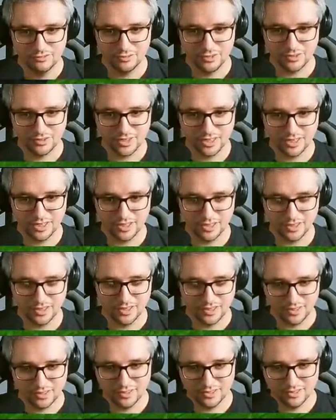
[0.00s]

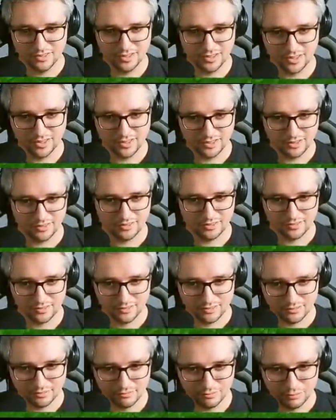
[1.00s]
Fucking like
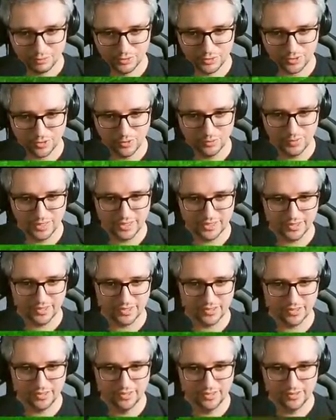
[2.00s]
put a comma in
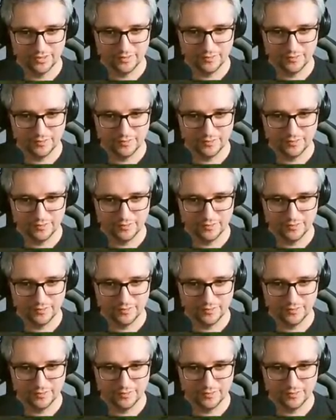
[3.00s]
there.